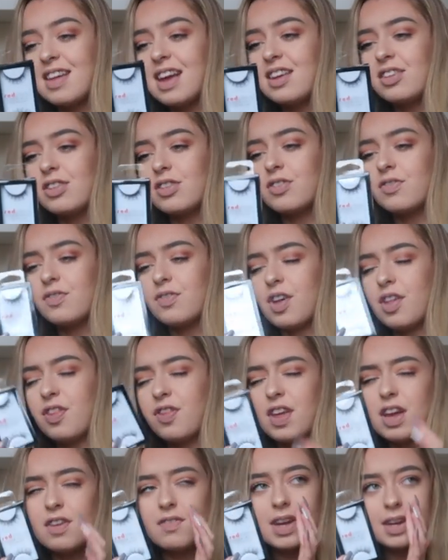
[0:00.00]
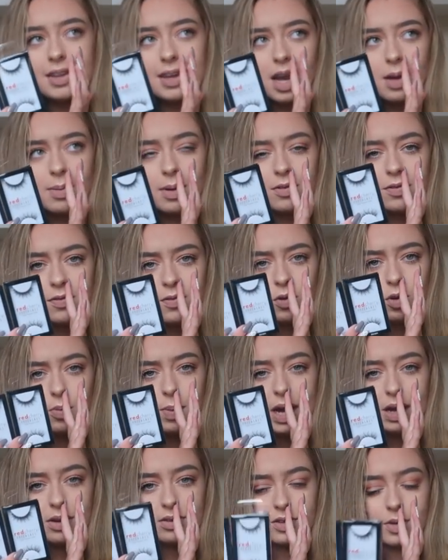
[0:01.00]
These are, I think, retail about
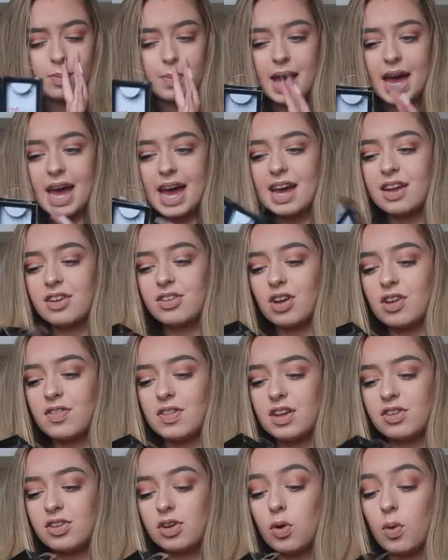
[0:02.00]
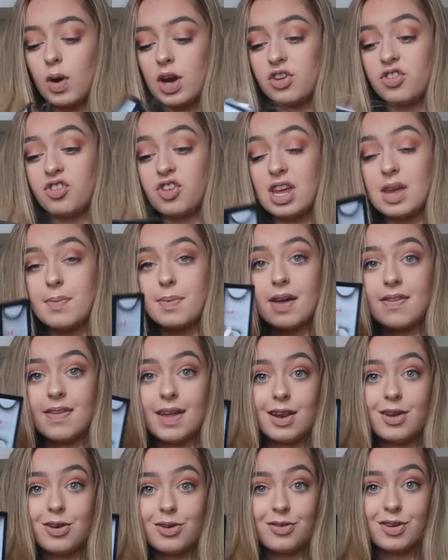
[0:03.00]
£4 a pair, so these are quite cheap and
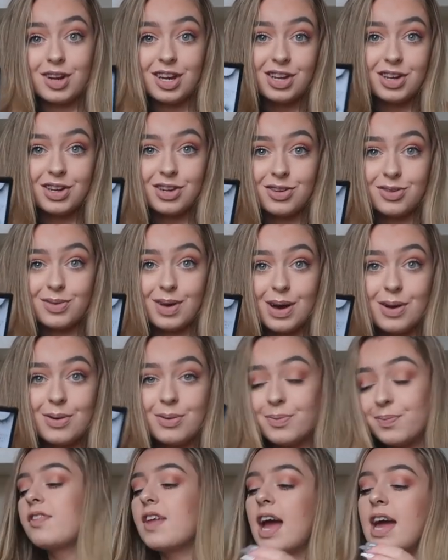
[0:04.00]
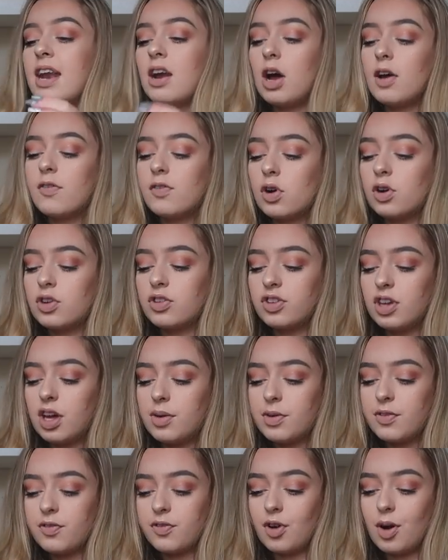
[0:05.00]
they look really good as well. Then I've got
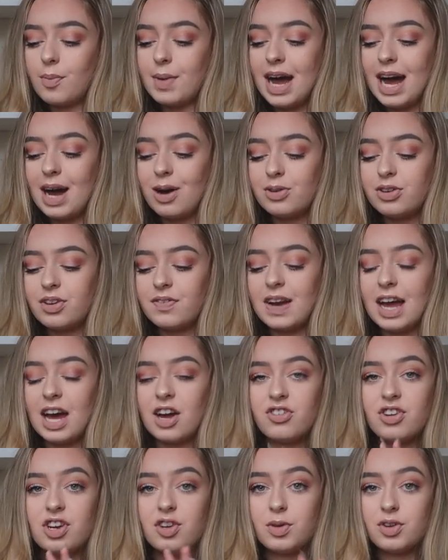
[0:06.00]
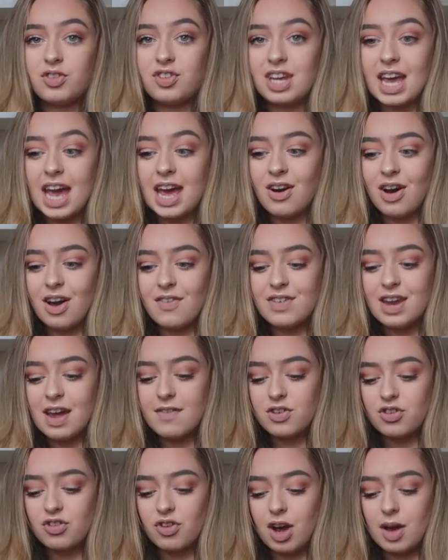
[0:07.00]
some from House of Lashes, which again I've
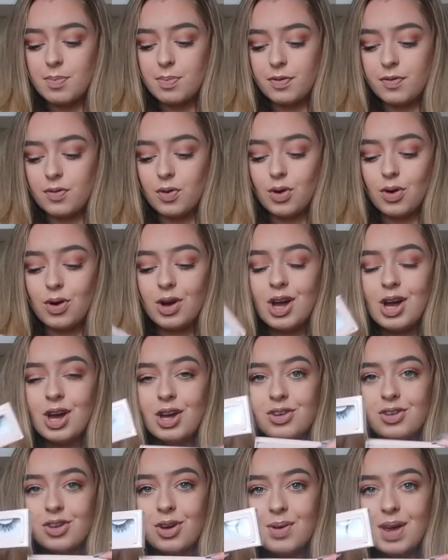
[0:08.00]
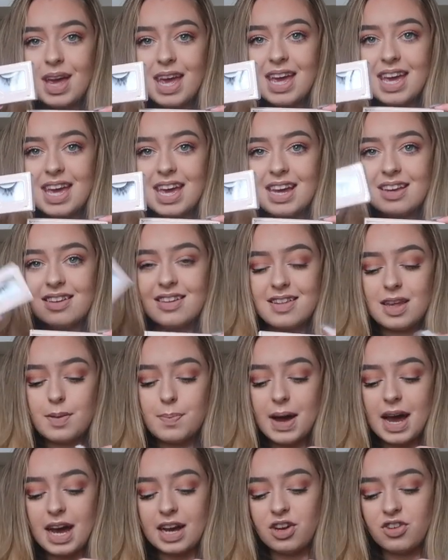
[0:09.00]
never tried before. So here is the
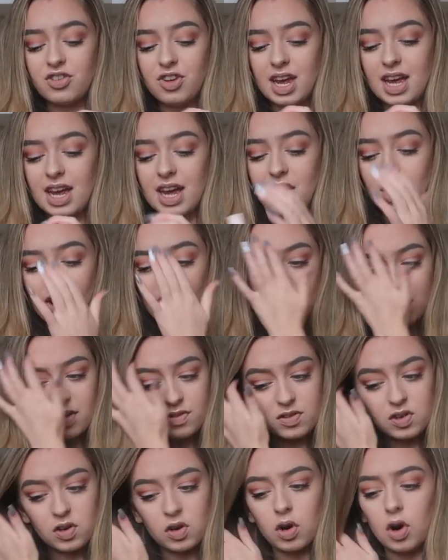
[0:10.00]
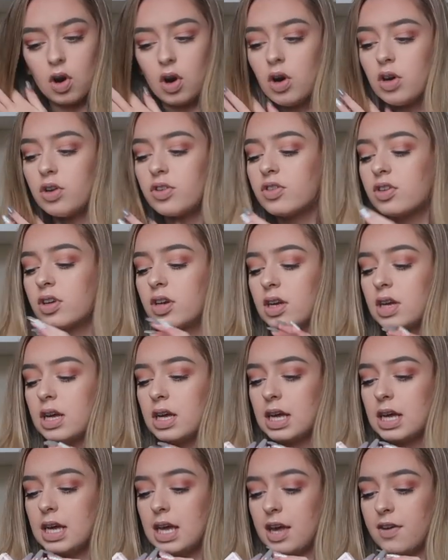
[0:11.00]
packaging, and I've got,
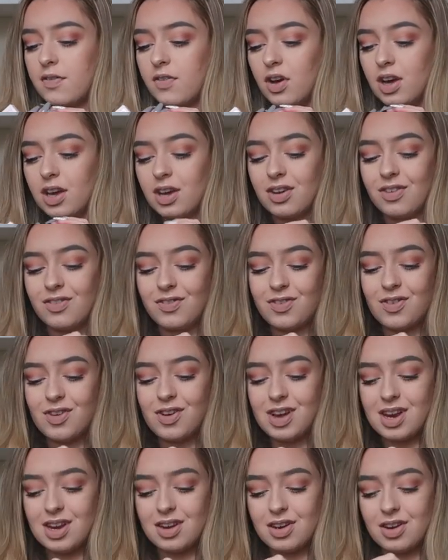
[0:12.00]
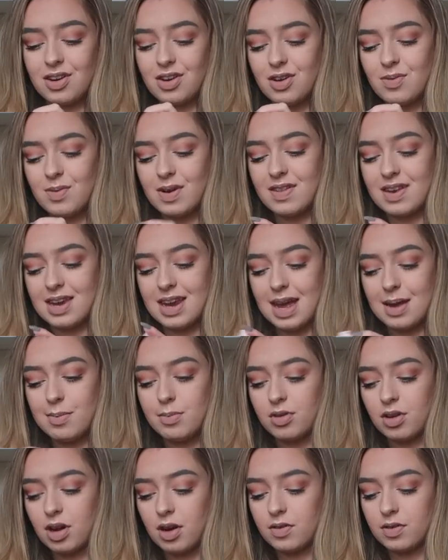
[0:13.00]
if I can find, I don't know where the
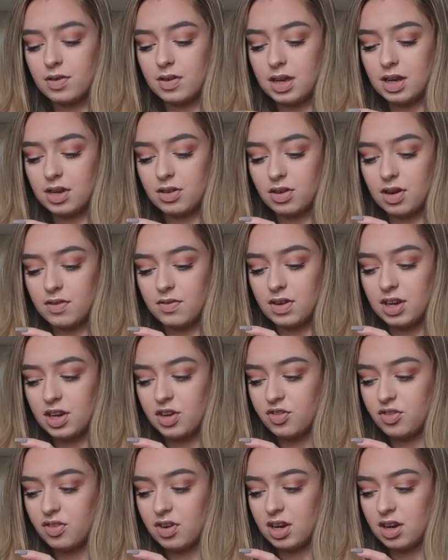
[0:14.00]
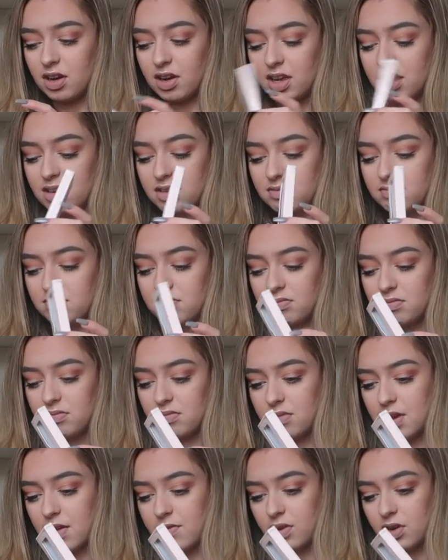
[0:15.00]
names are on these, I've literally like
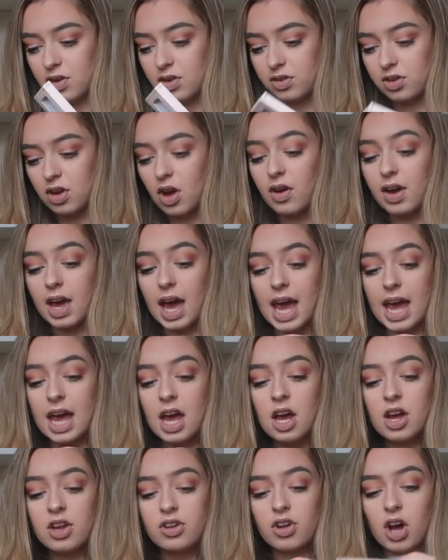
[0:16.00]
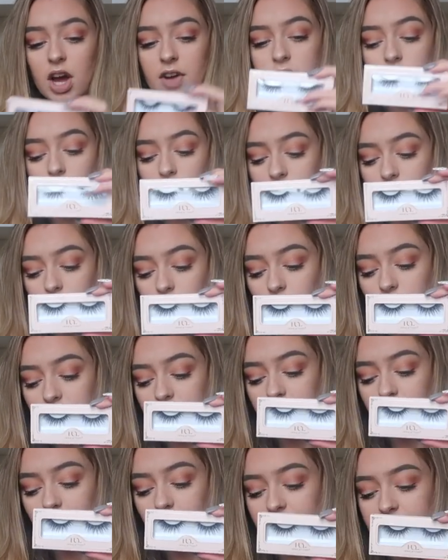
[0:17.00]
never looked. Okay, so I've got
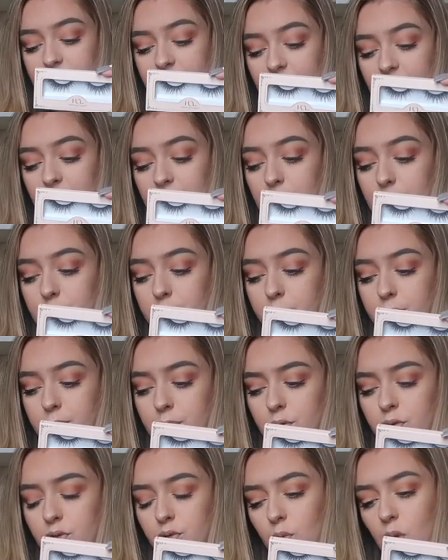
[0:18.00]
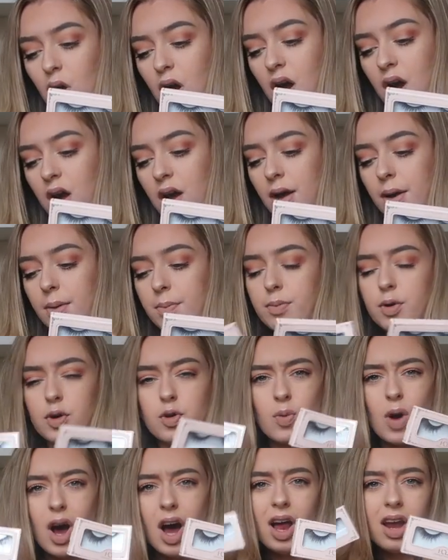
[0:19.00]
Iconic Light and Boudoir
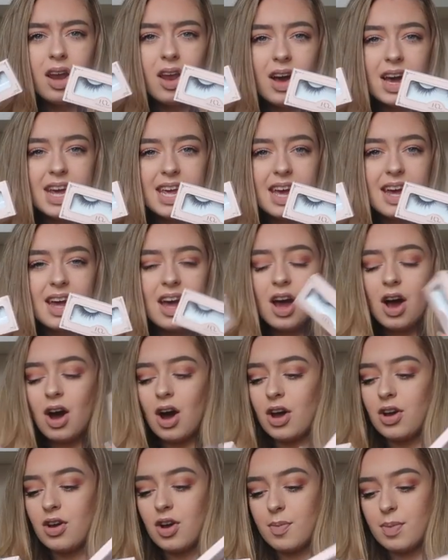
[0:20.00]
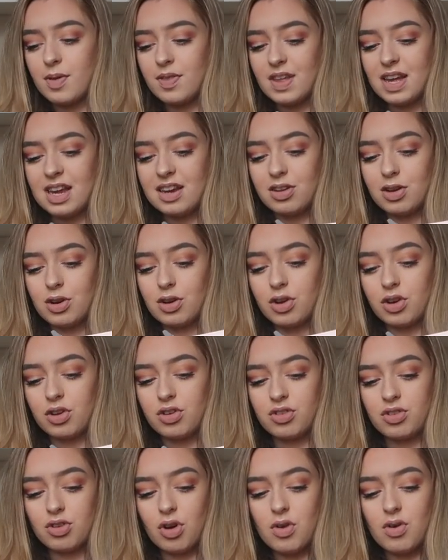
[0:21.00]
Light, I don't know, but these look
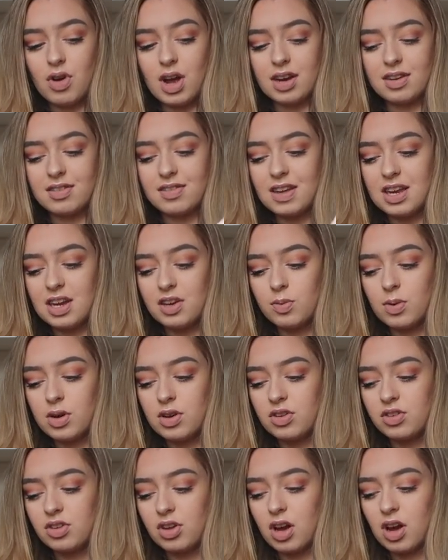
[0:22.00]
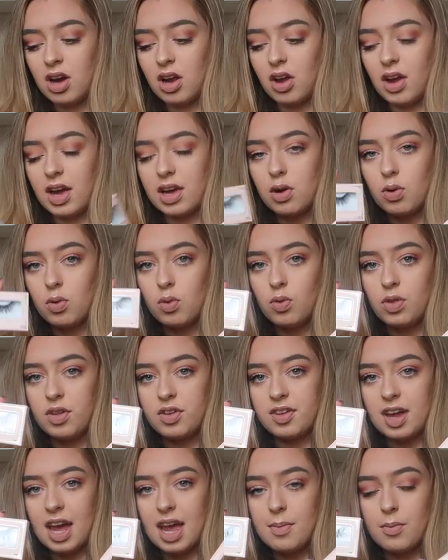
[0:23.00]
so nice. These ones are like all the
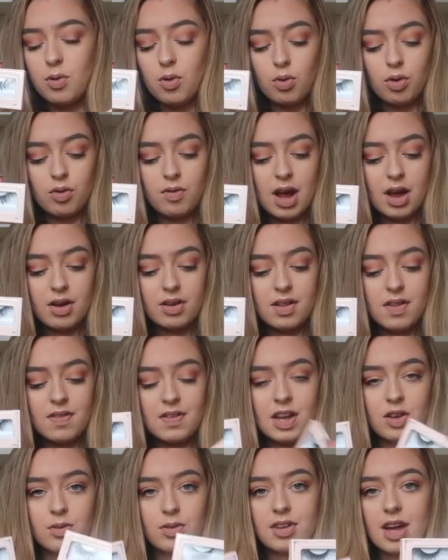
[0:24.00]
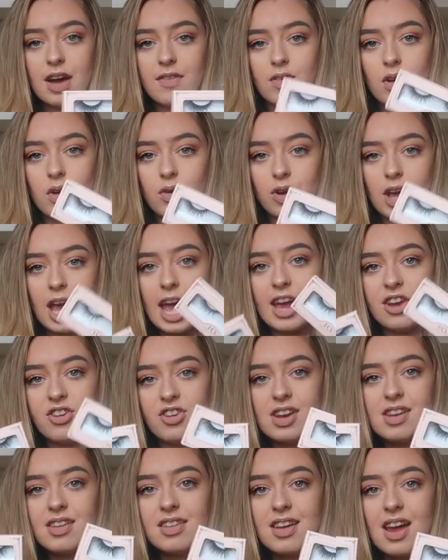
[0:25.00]
same all around and then these ones have longer
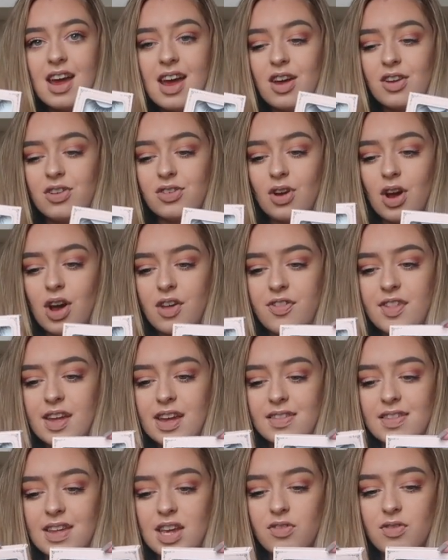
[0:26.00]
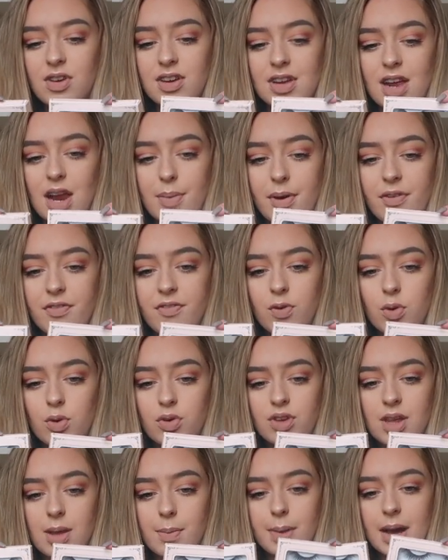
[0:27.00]
edges. So I think these retail about
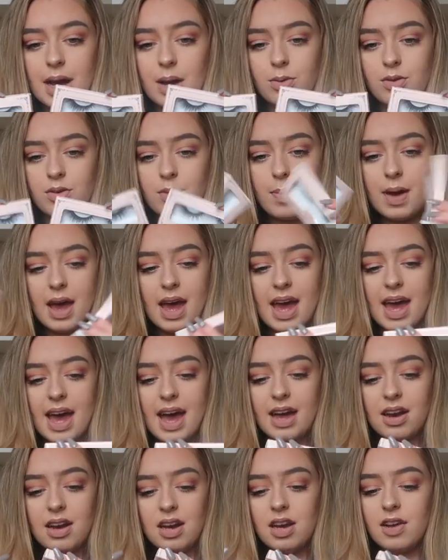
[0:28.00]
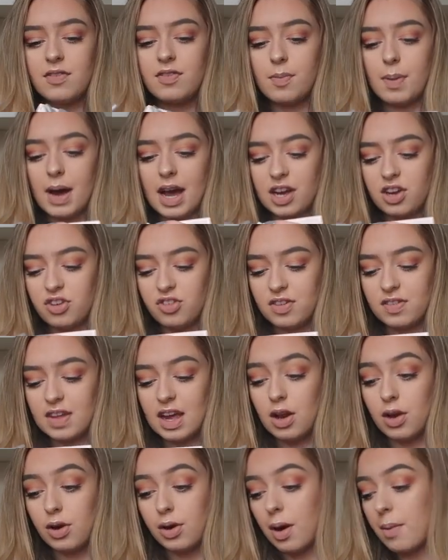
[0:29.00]
£14 a pair and I love the packaging.
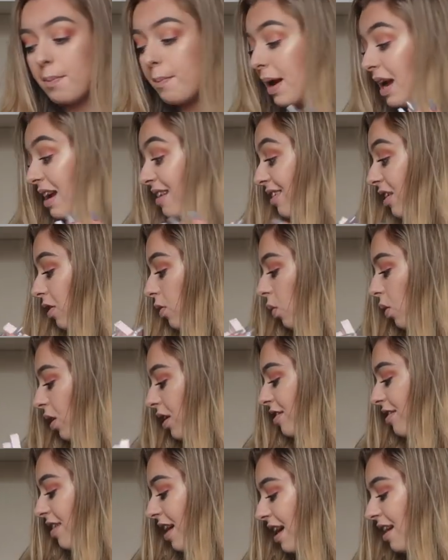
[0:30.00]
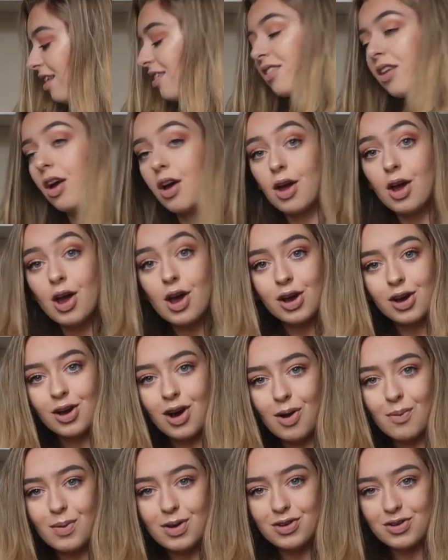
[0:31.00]
They look amazing quality, so
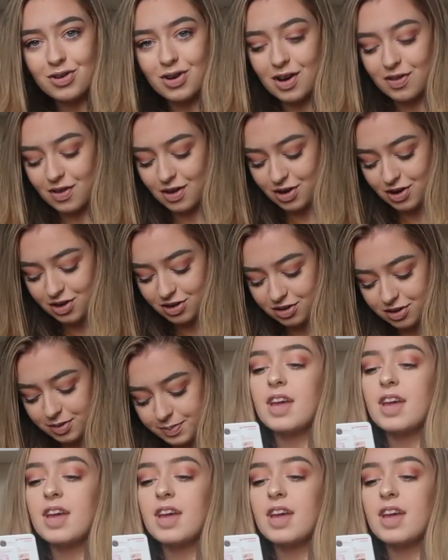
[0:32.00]
can't wait to try those.